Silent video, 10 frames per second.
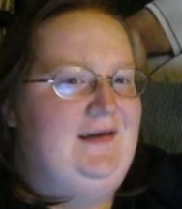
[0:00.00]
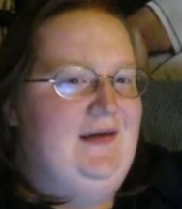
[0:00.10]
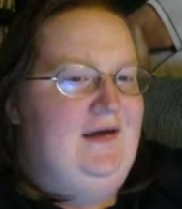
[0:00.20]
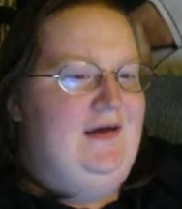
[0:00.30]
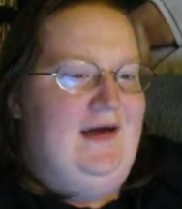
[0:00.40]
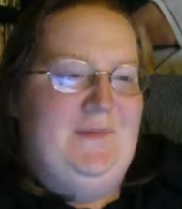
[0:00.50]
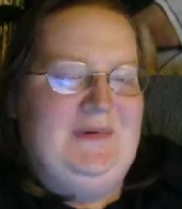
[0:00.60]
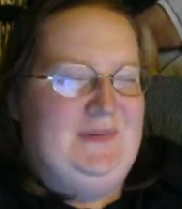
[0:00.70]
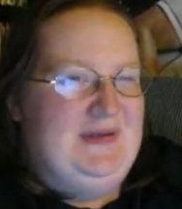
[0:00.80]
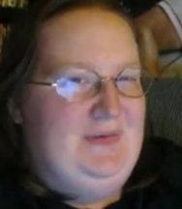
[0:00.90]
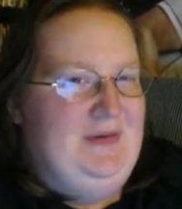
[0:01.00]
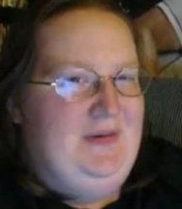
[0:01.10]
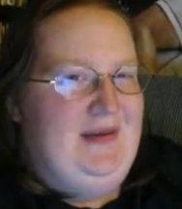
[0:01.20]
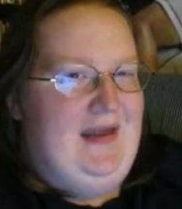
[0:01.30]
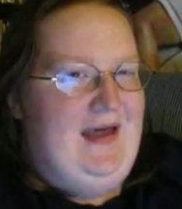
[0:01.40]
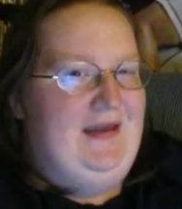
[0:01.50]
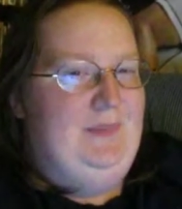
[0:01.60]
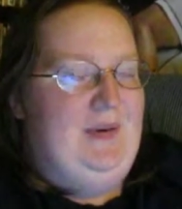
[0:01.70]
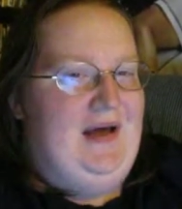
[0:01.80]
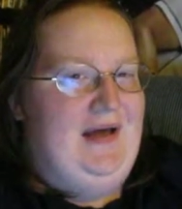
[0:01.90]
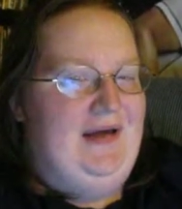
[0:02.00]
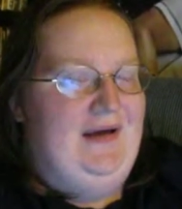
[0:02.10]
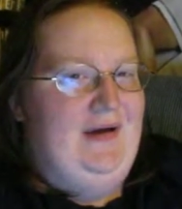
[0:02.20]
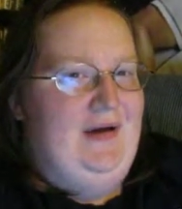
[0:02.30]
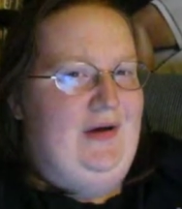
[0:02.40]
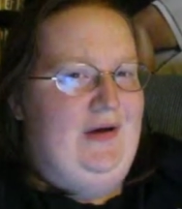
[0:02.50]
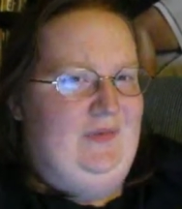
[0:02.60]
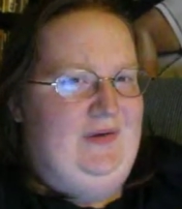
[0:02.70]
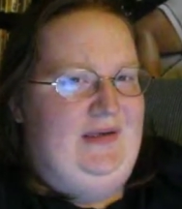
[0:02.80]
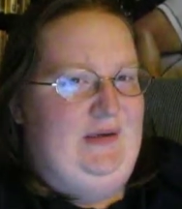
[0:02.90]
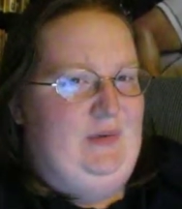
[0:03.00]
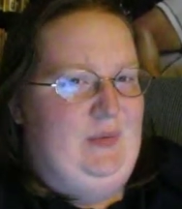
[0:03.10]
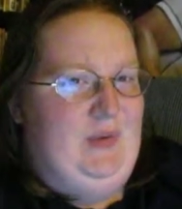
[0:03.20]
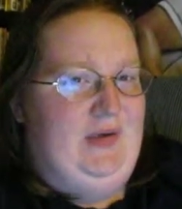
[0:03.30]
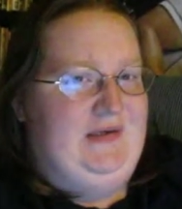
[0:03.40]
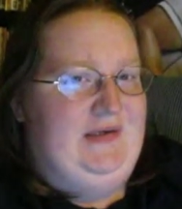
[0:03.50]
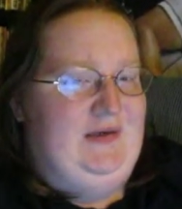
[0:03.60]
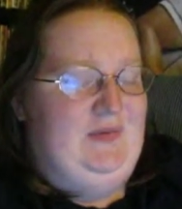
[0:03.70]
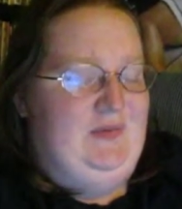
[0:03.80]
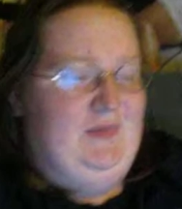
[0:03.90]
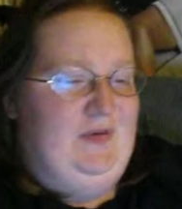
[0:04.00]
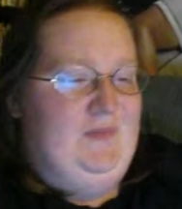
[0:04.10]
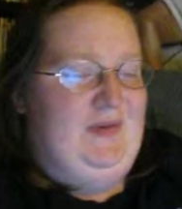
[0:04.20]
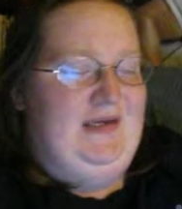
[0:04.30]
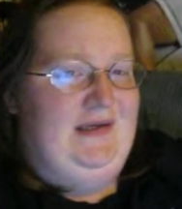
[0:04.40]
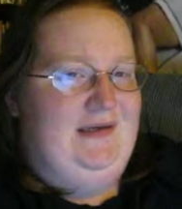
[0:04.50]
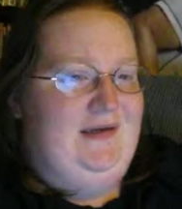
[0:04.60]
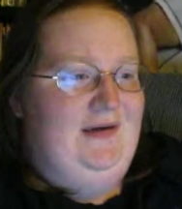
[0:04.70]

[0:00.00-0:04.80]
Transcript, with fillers: I mean, especially when you get added by a really cool person who you've been